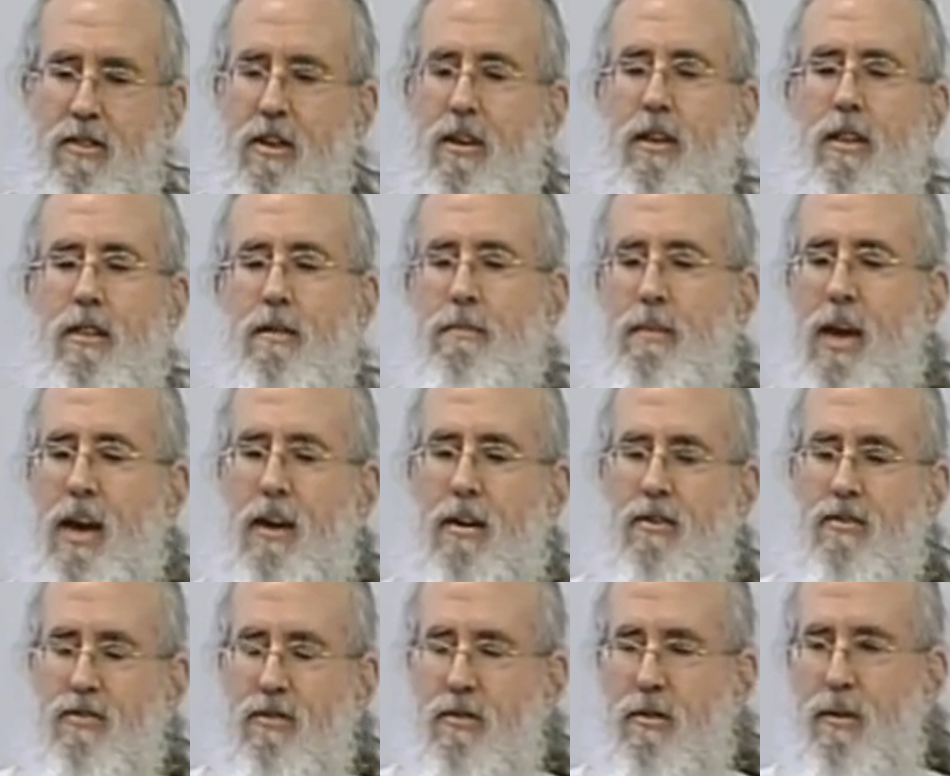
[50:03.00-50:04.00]
the, the
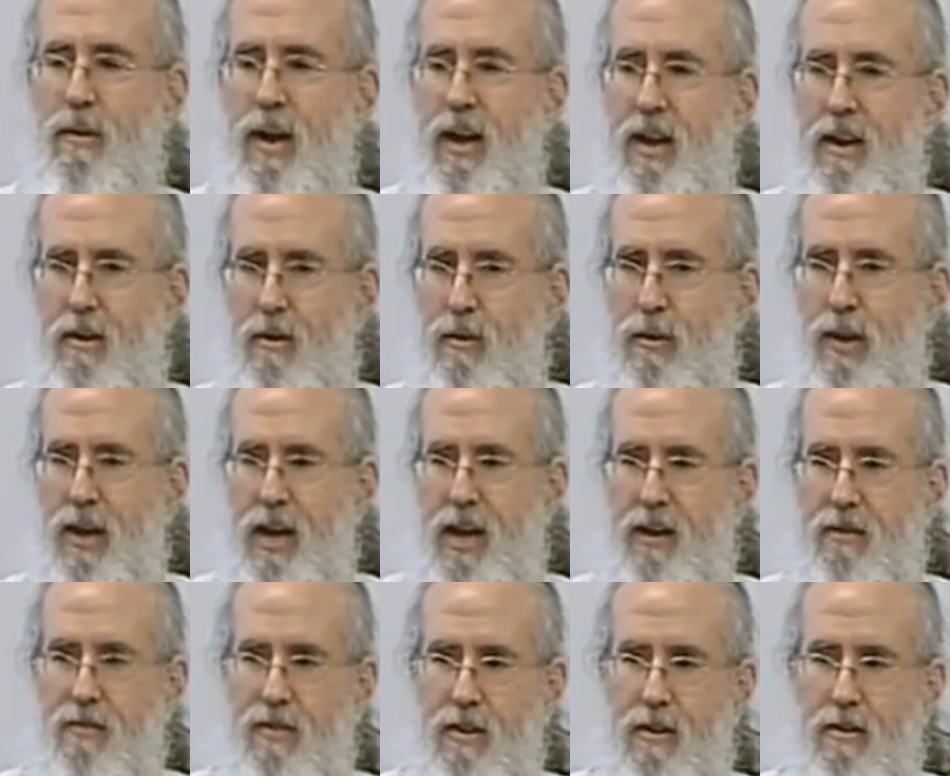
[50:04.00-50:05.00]
mouse or the rat or what
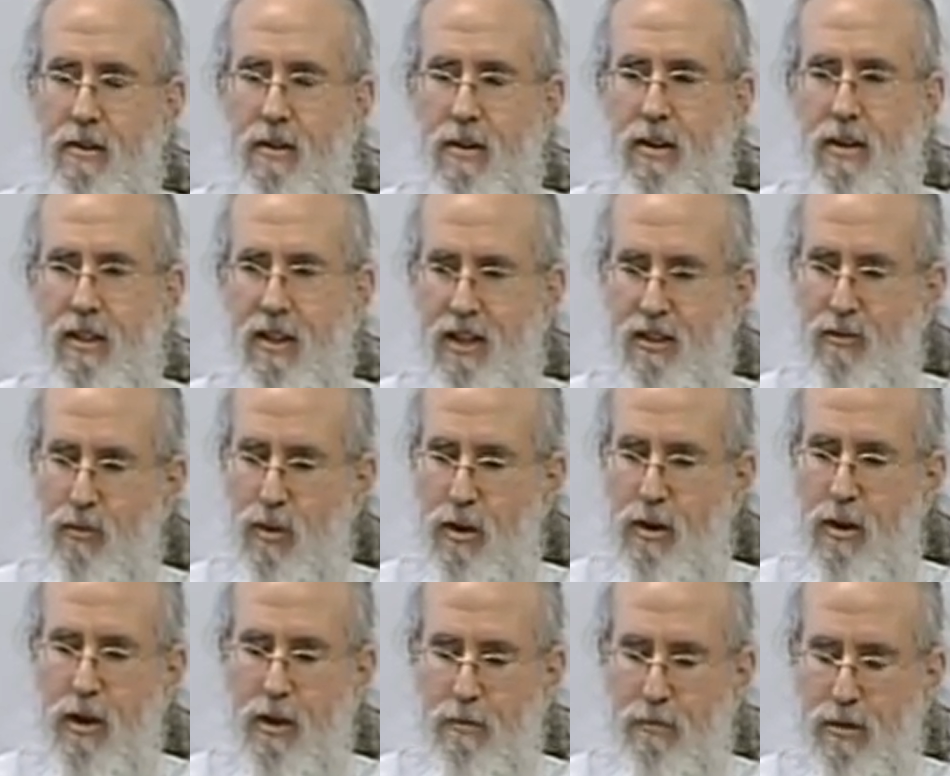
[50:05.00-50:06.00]
have you. That's
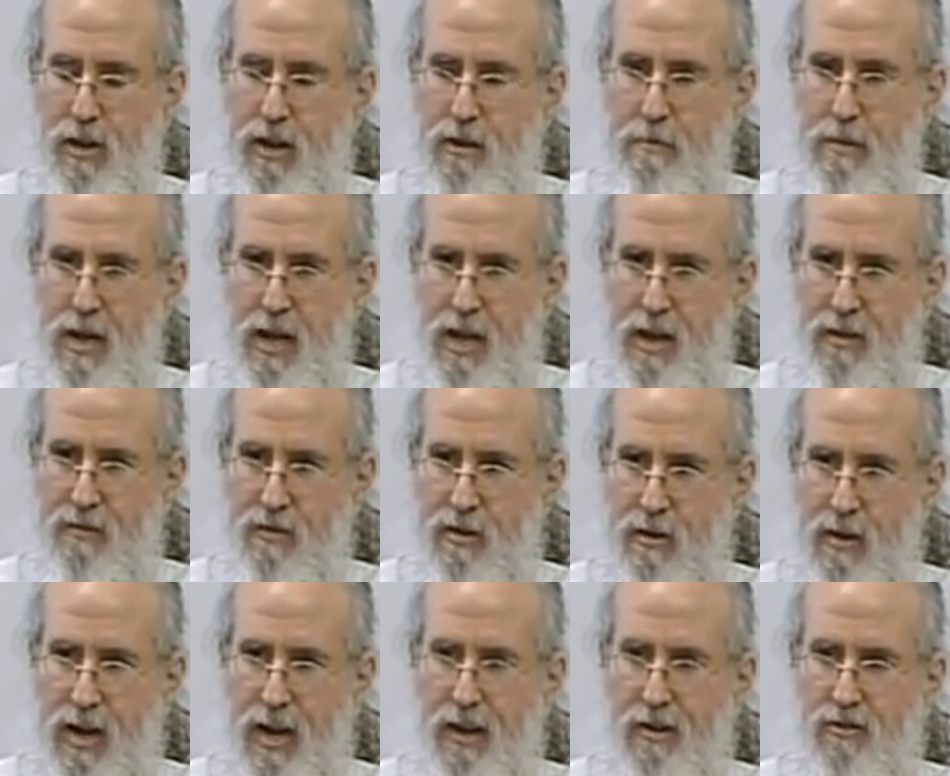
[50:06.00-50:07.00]
where play
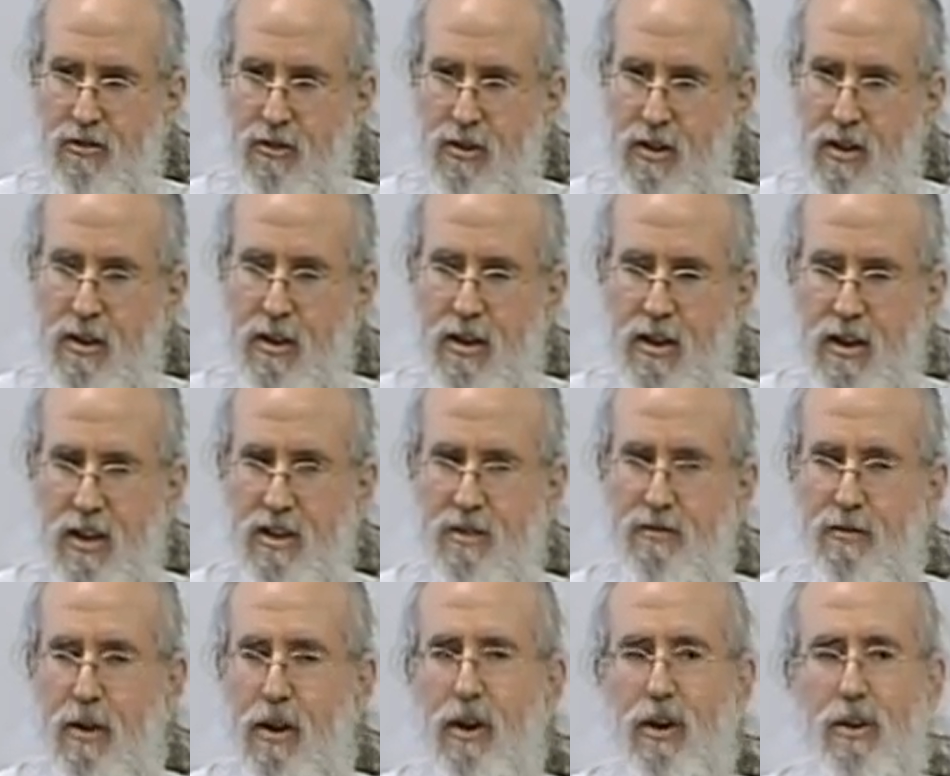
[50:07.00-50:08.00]
behavior actually
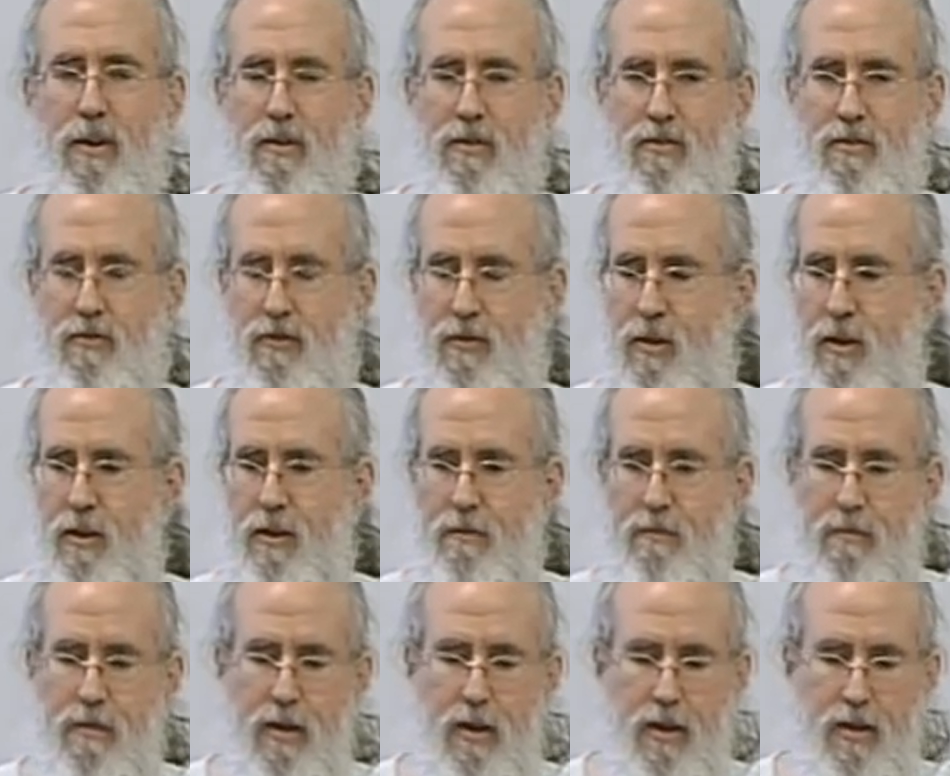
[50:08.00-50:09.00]
evolves
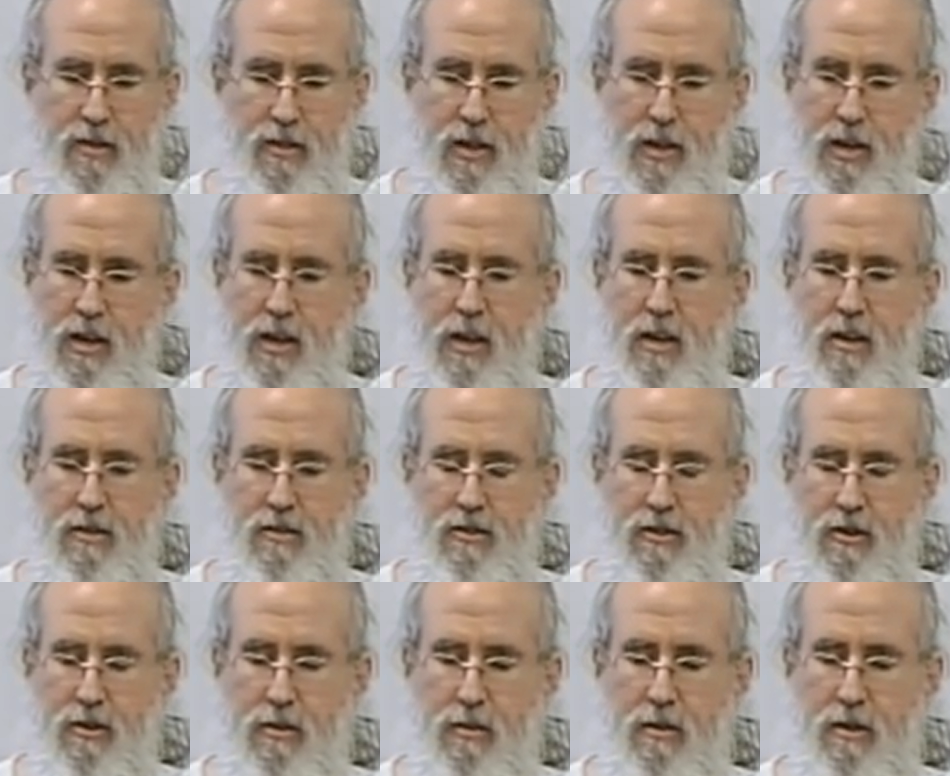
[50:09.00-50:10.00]
from the need
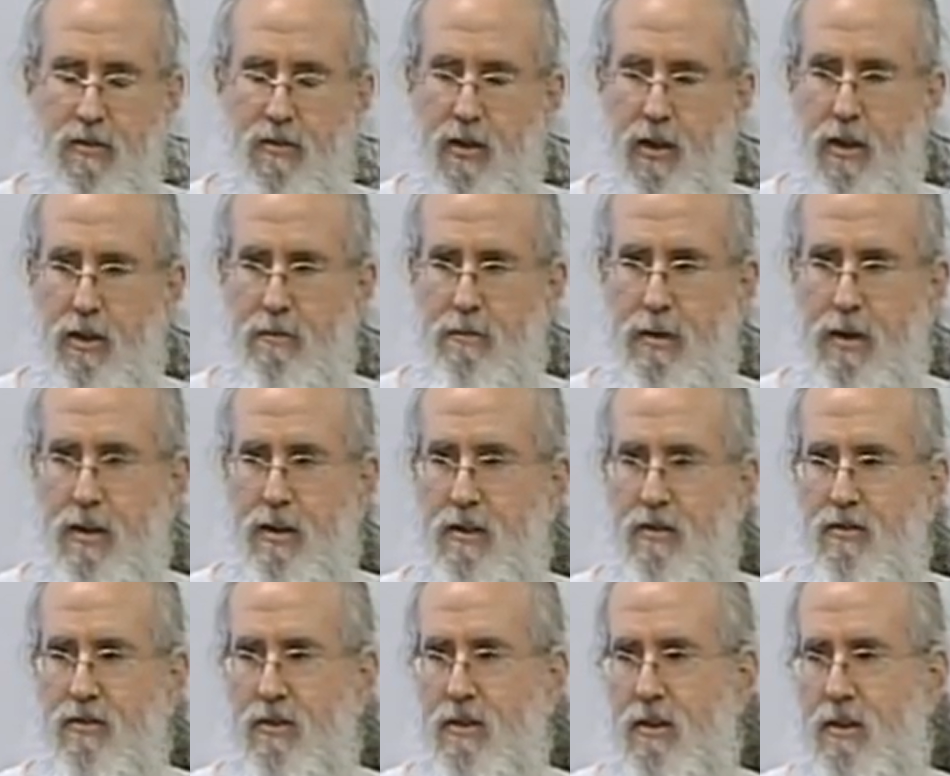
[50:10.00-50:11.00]
to develop hunting
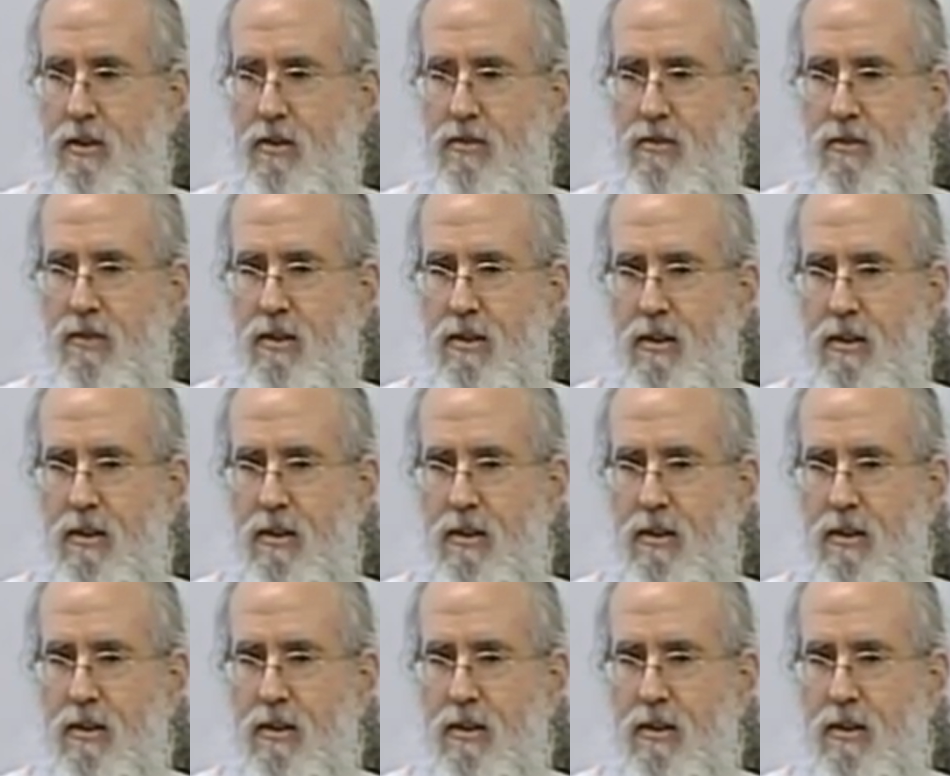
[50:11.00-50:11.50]
skills.